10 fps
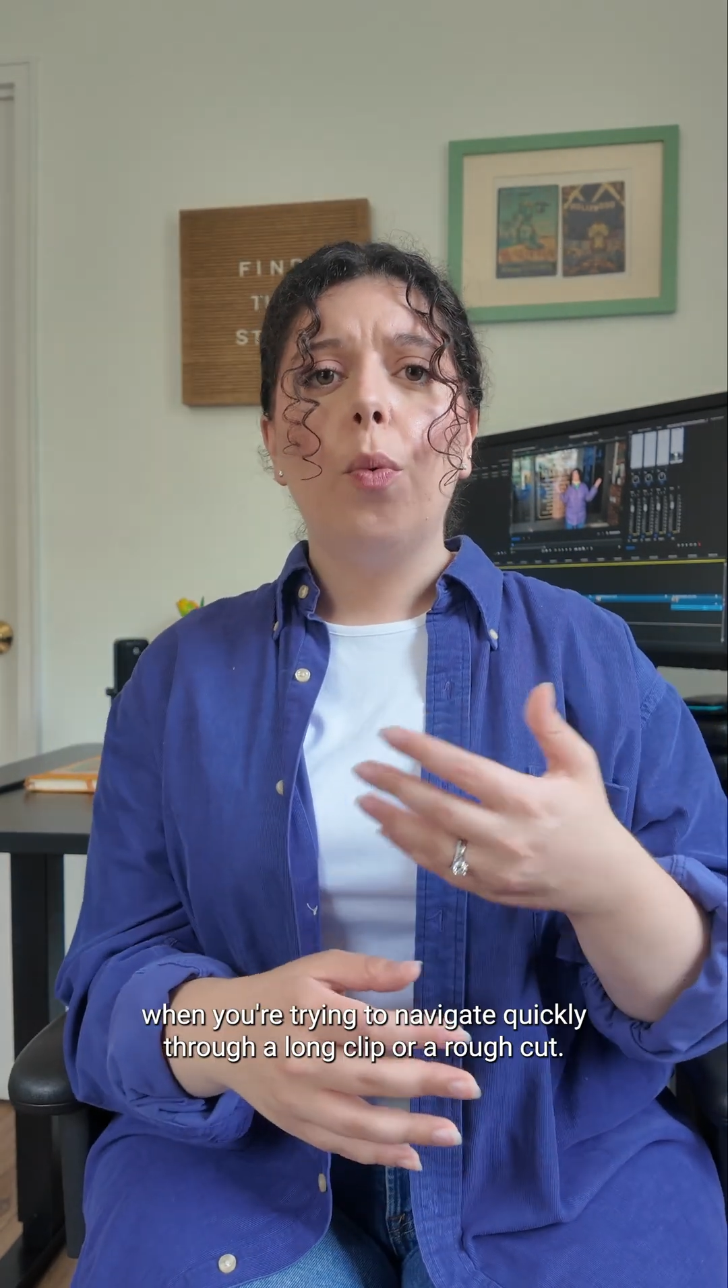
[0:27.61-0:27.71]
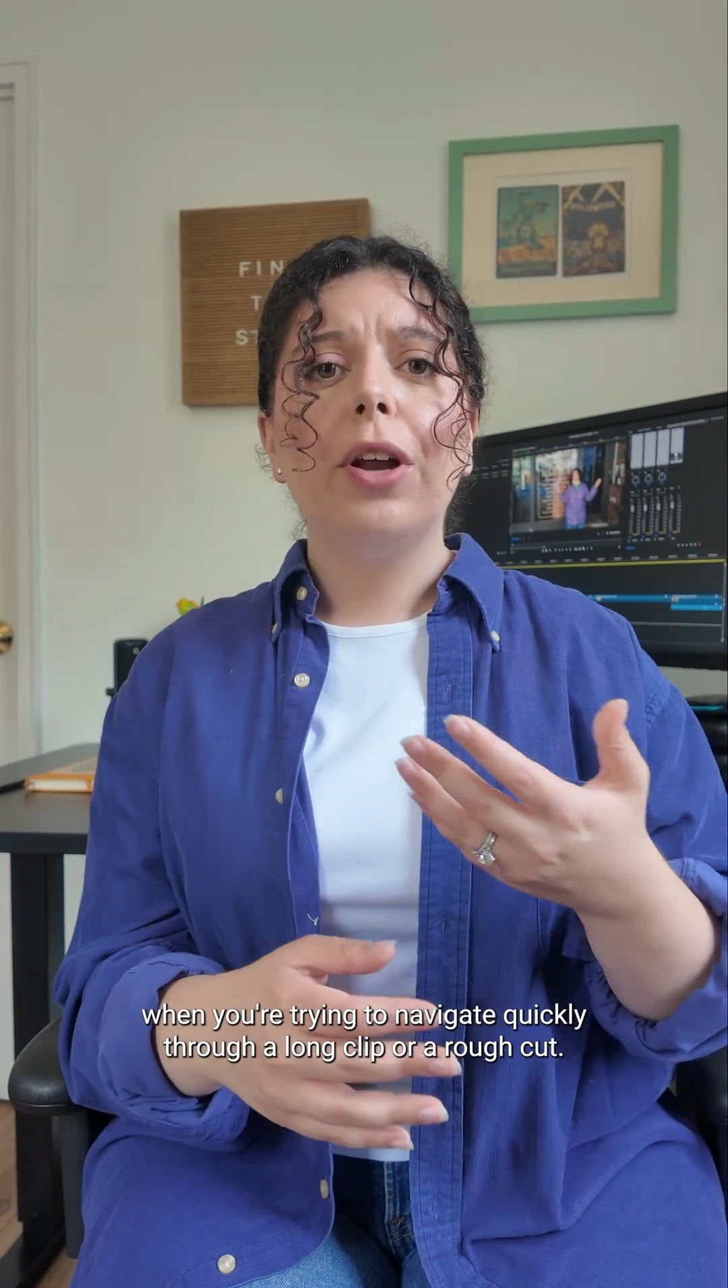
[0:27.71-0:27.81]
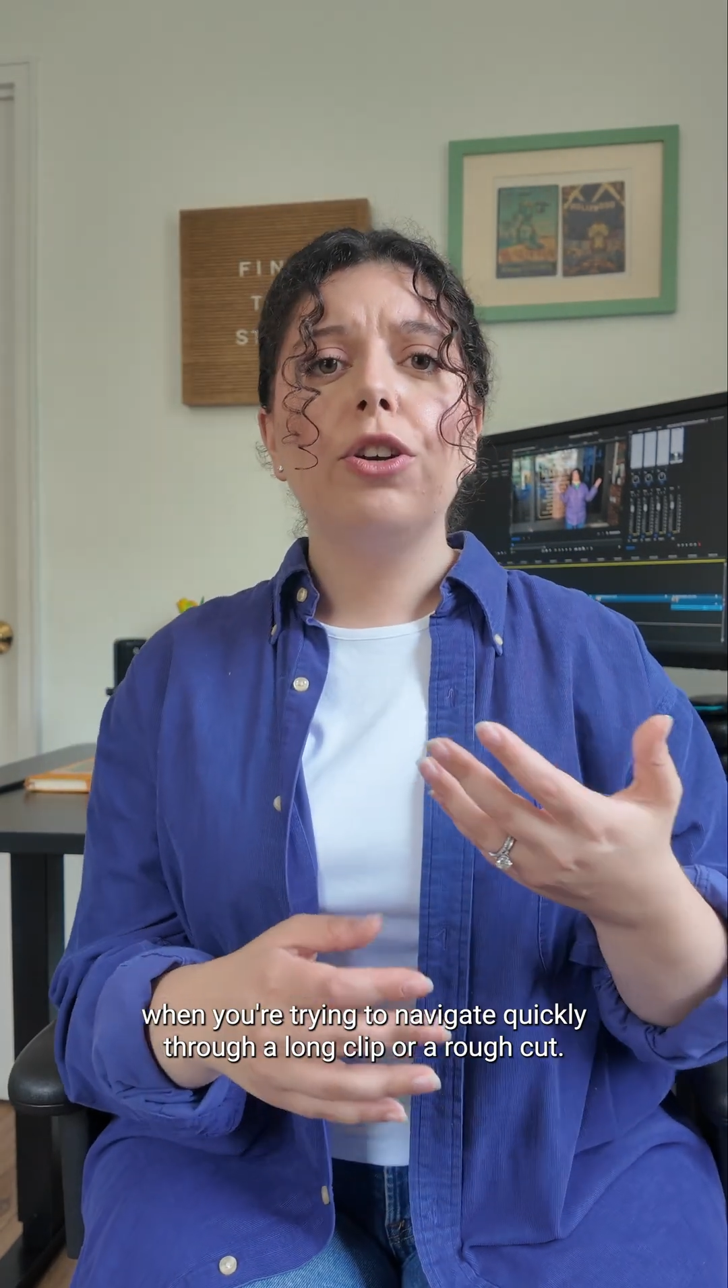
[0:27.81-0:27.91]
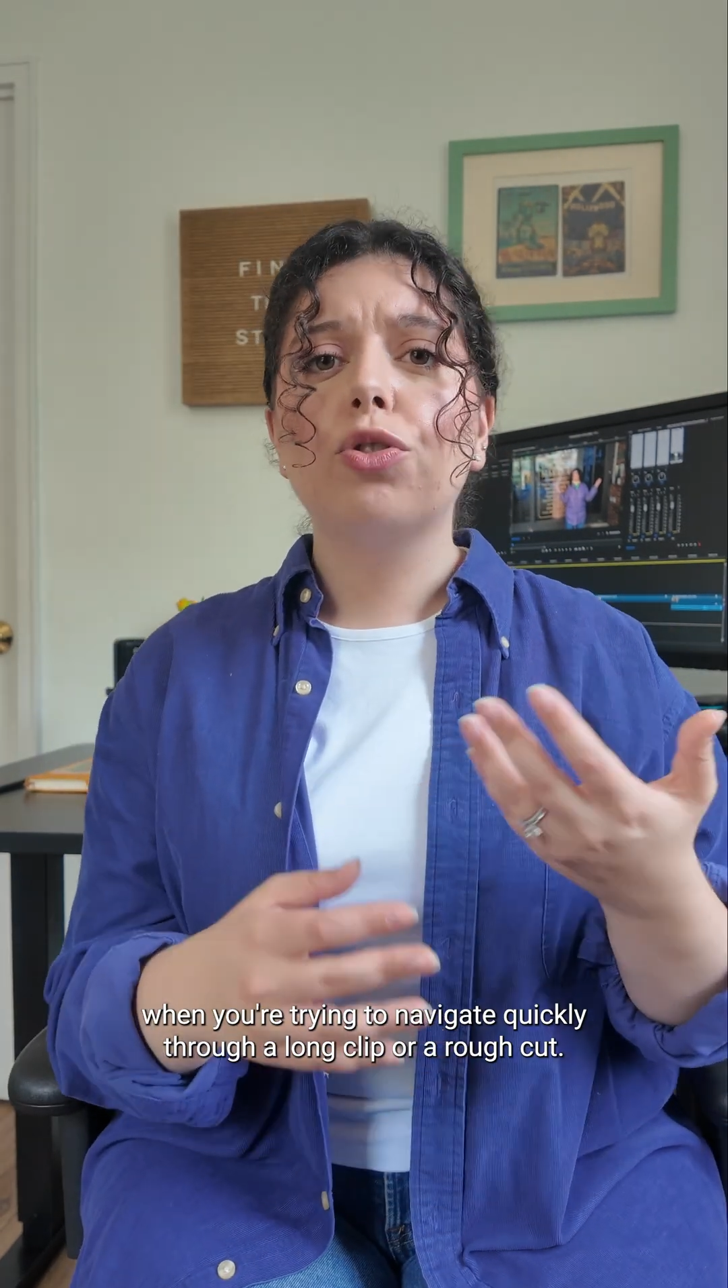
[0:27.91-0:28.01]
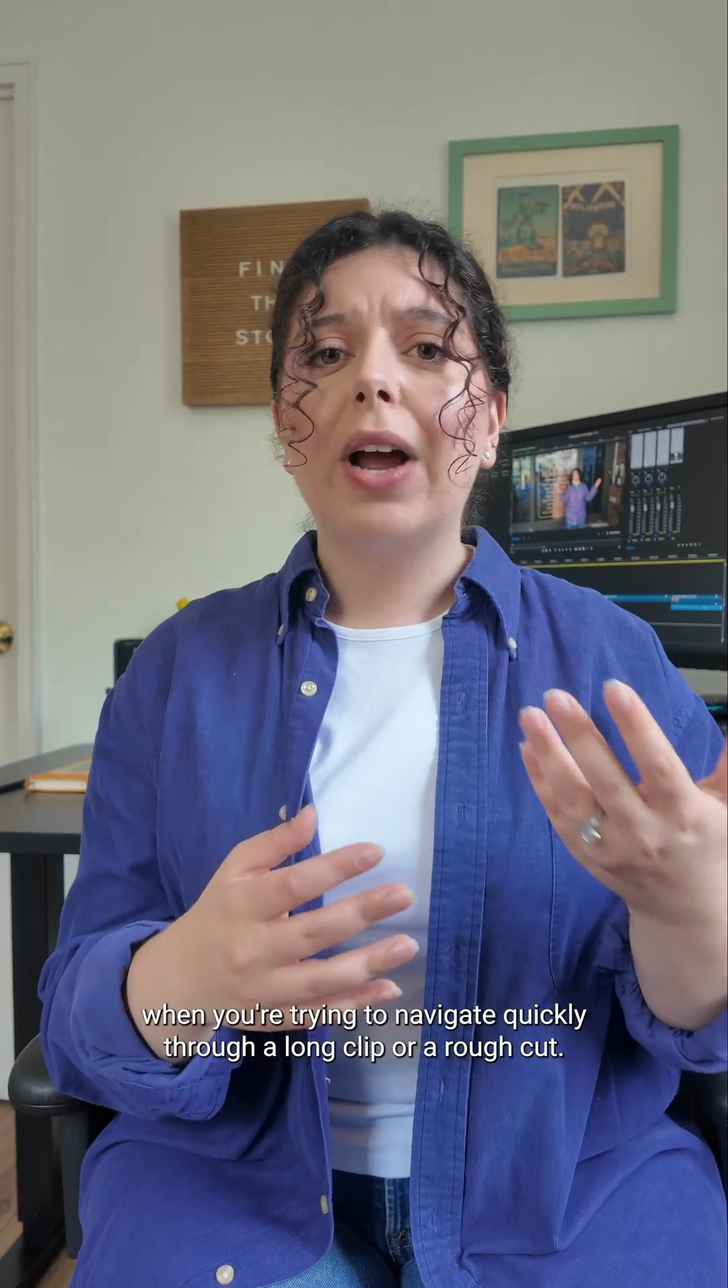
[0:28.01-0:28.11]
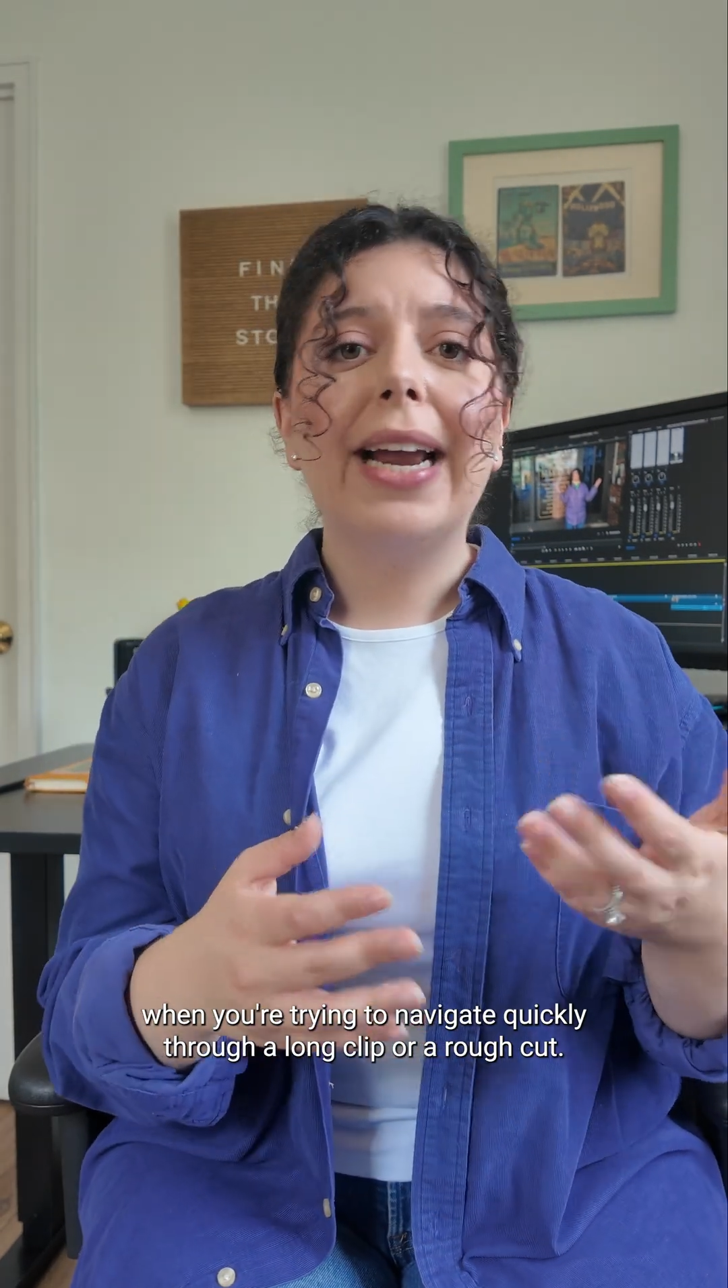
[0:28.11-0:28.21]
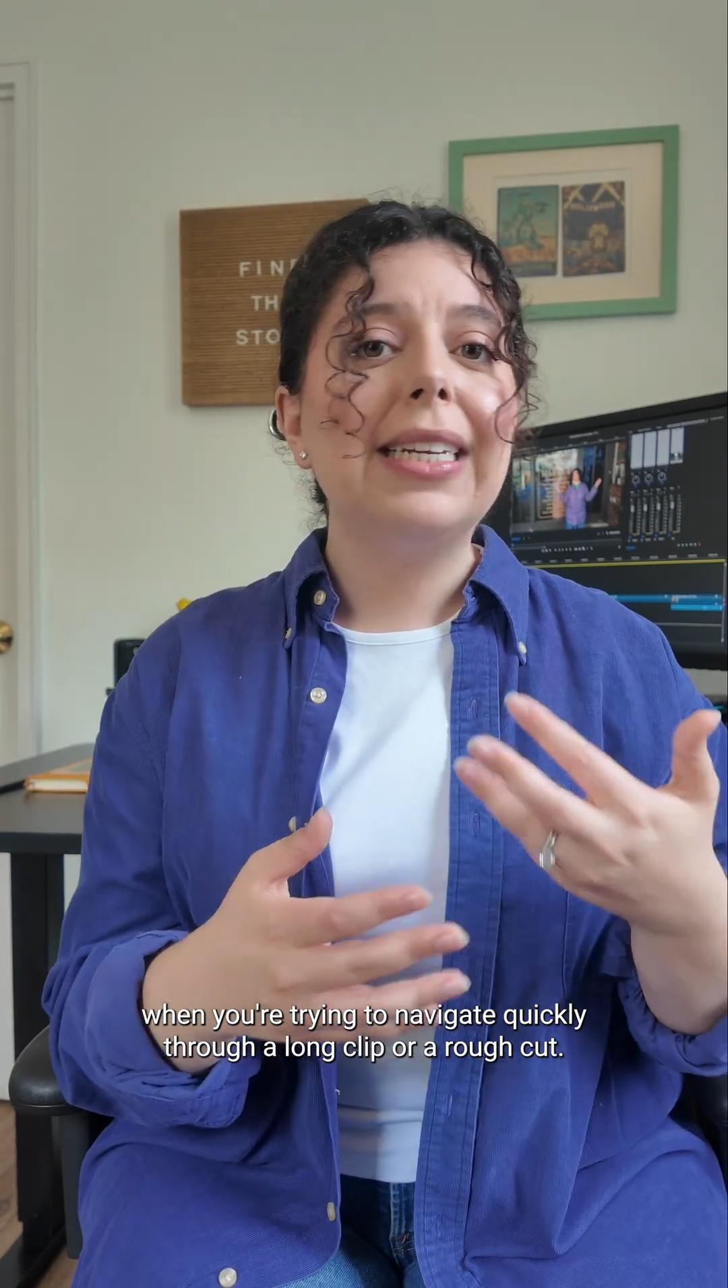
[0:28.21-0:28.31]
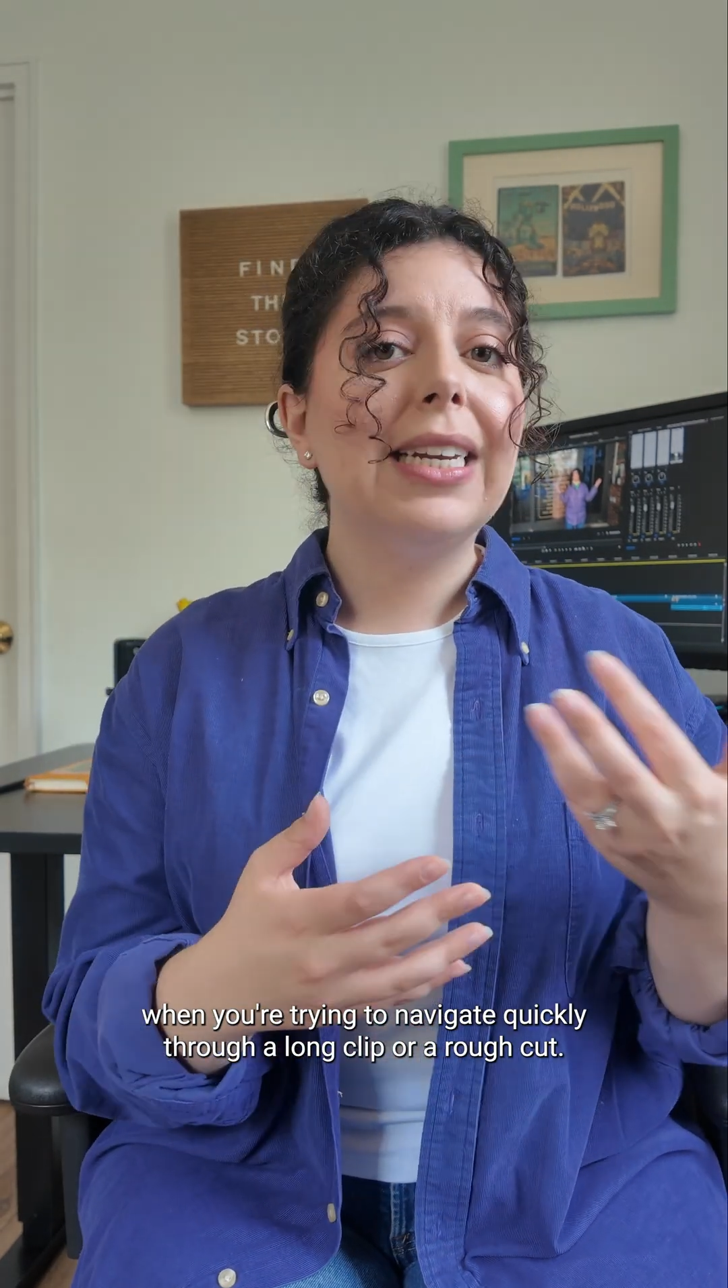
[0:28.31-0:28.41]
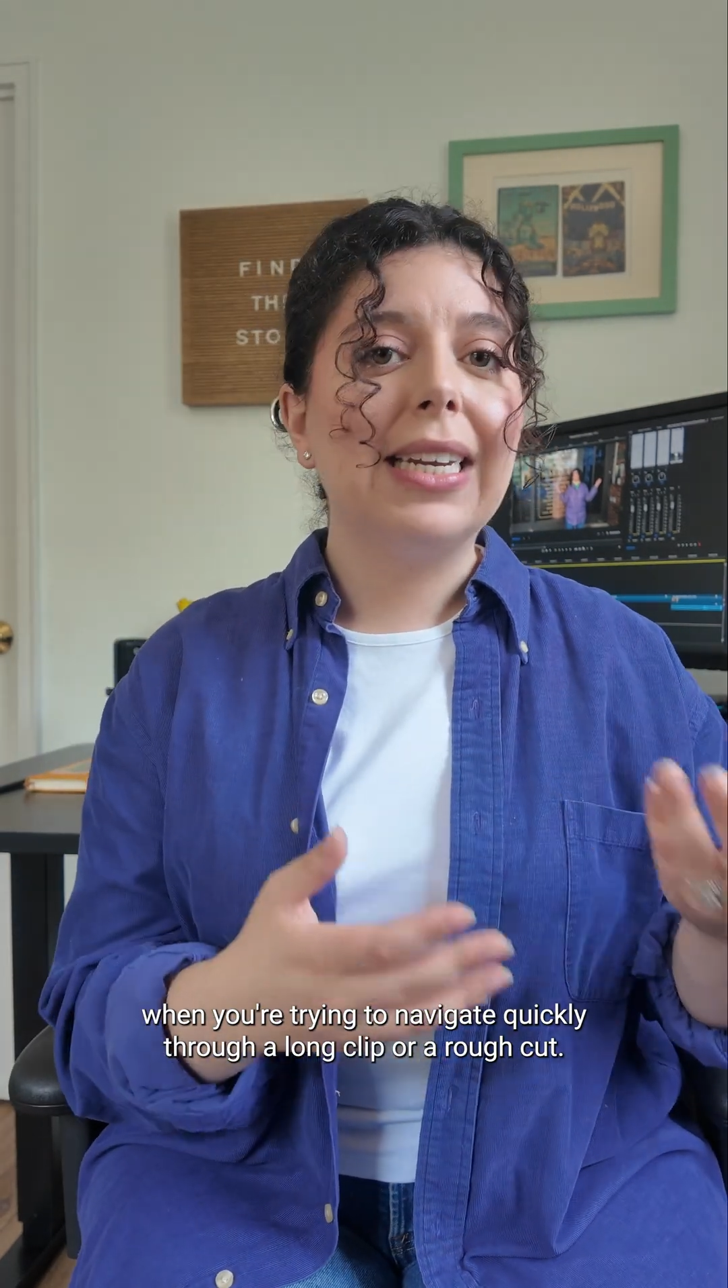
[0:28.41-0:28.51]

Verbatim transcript: when you're trying to